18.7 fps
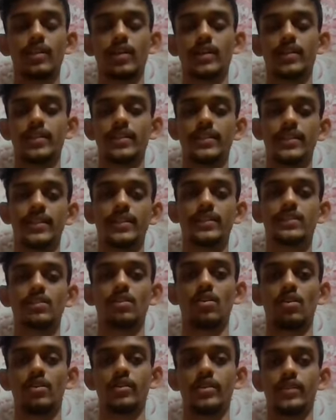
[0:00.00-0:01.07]
It takes
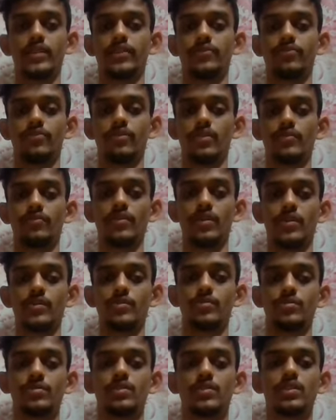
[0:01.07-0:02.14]
all the default
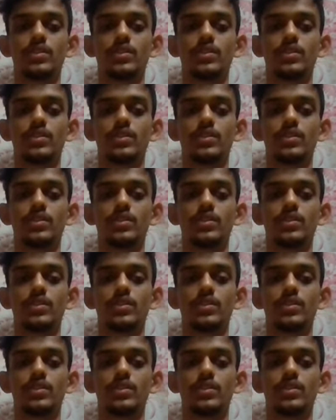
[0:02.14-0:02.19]
values.